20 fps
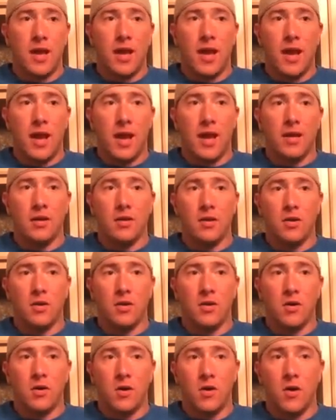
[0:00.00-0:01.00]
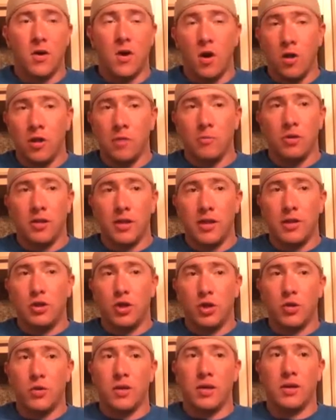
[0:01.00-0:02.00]
And all I'm really
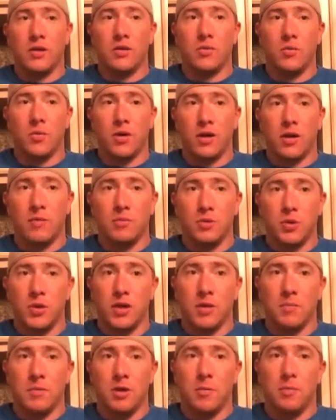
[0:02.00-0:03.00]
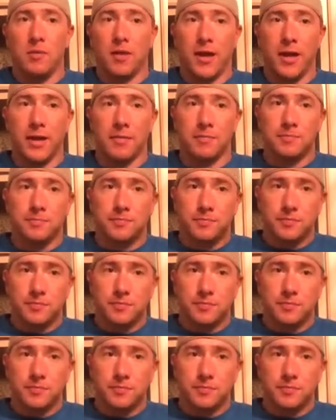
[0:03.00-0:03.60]
doing when I'm doing a meal plan